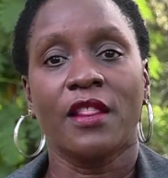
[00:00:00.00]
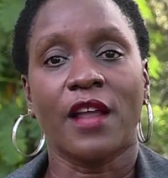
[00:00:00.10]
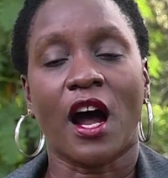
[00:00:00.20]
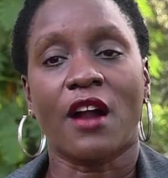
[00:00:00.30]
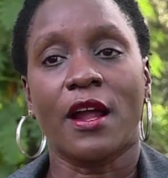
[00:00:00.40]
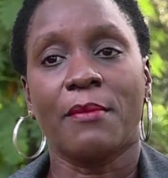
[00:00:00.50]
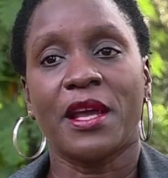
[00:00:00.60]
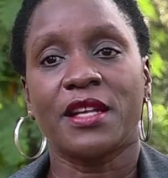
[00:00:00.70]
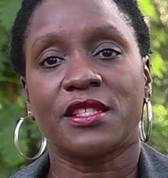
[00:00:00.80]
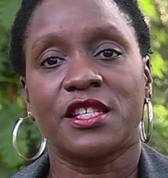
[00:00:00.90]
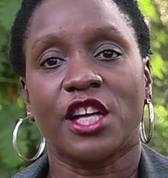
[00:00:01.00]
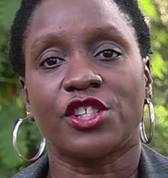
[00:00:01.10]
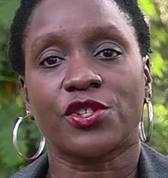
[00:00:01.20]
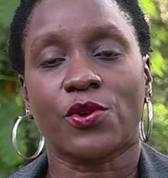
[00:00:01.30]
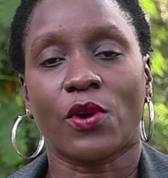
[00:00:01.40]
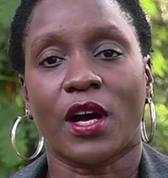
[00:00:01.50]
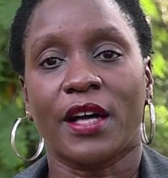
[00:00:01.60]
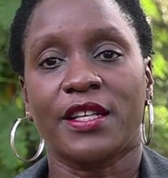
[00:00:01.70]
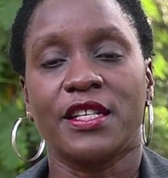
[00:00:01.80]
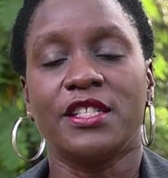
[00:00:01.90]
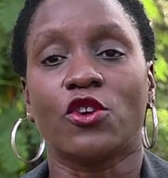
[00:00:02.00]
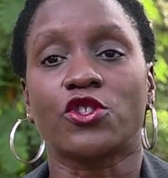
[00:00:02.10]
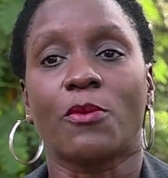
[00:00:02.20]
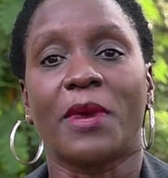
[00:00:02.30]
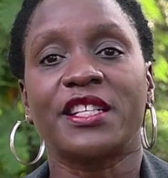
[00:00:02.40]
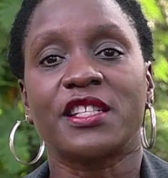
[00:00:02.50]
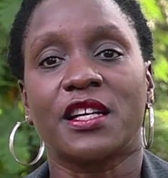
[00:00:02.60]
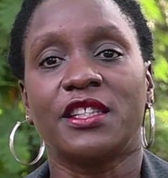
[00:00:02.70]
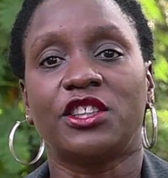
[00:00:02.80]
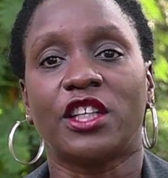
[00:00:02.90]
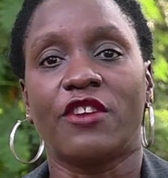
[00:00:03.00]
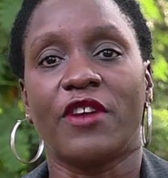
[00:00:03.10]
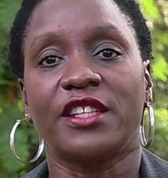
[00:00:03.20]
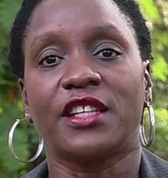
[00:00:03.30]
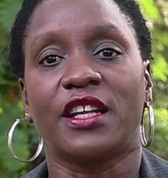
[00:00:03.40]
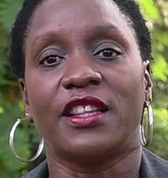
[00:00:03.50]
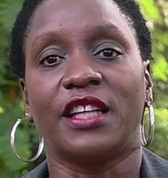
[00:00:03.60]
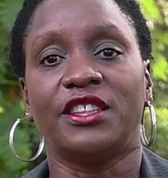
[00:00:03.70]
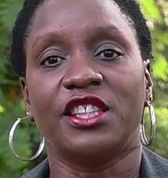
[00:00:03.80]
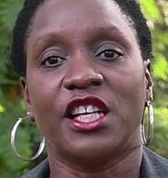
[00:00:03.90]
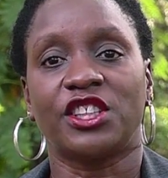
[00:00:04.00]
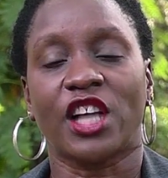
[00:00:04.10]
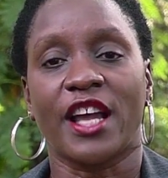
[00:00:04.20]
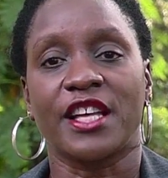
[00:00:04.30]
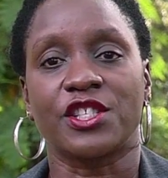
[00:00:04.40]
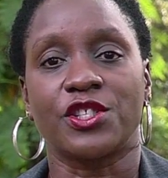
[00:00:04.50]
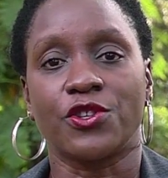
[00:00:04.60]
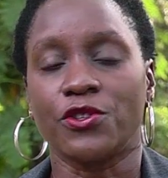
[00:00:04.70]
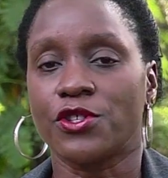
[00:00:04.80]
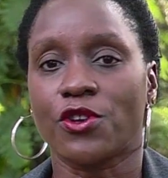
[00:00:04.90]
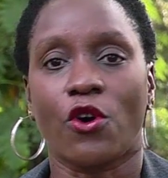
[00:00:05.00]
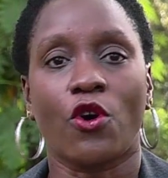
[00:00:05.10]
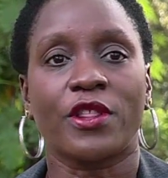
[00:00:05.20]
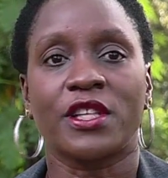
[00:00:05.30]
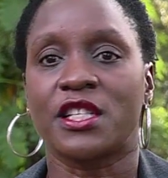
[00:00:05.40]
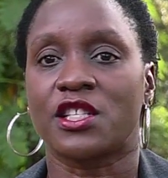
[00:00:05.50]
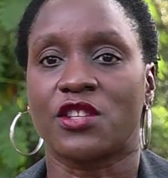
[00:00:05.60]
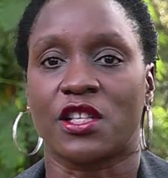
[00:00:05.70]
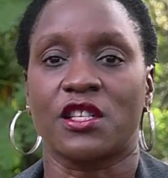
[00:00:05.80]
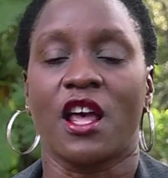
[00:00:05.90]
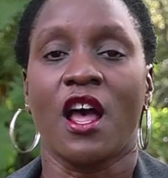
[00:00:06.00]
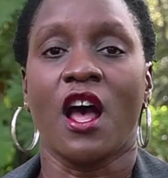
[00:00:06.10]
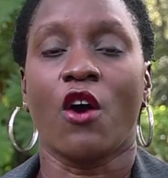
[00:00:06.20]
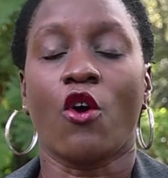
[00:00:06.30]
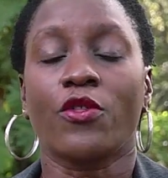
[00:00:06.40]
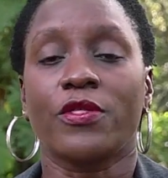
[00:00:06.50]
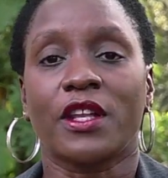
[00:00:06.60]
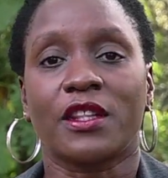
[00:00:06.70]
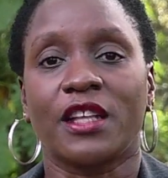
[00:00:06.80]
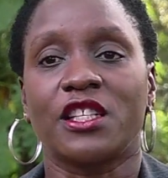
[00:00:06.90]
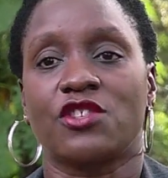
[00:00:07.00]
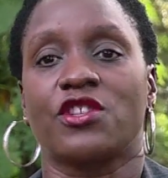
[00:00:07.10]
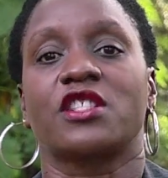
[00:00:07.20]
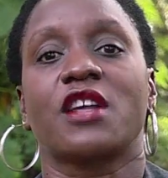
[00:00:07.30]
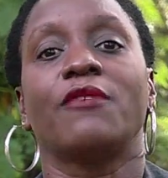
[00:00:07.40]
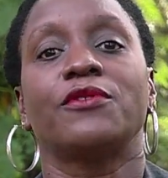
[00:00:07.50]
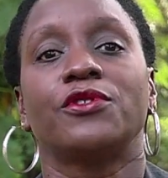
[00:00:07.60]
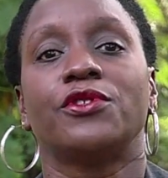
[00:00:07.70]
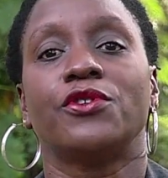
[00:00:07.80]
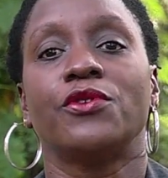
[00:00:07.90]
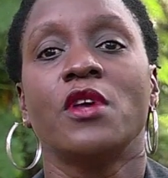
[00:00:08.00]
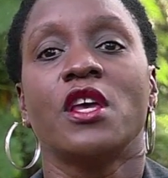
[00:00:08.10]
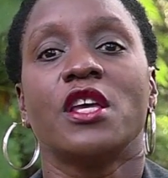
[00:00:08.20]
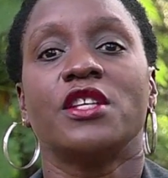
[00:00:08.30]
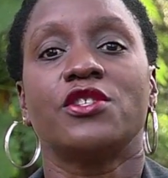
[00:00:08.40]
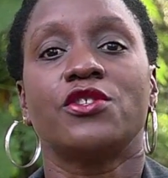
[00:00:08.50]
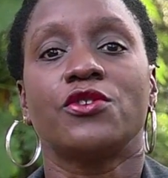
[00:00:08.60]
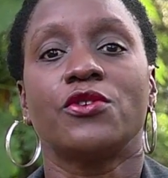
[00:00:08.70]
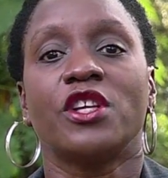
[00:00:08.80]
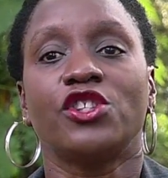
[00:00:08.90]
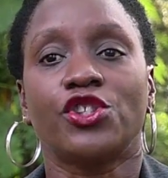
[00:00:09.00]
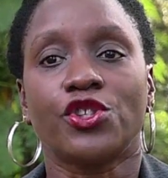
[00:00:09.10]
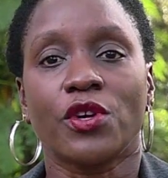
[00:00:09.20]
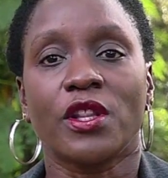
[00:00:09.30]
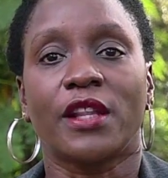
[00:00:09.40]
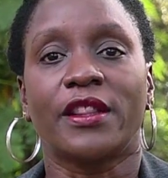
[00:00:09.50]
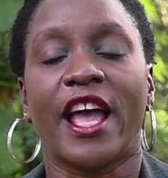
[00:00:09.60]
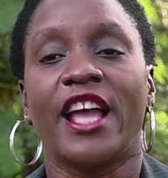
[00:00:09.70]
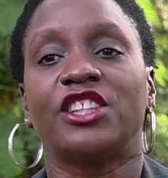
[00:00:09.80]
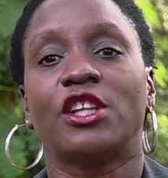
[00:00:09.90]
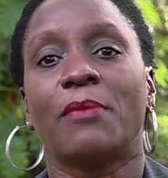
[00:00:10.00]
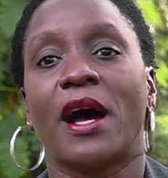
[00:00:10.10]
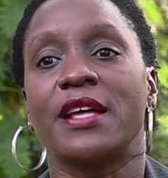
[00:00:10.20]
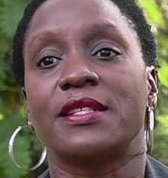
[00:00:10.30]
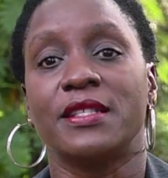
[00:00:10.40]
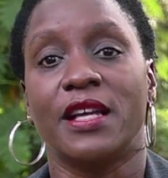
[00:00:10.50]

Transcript: the RMNCH scorecard, is automatically generated in the DHIS2. So all the districts have to do is to ensure that their HMIS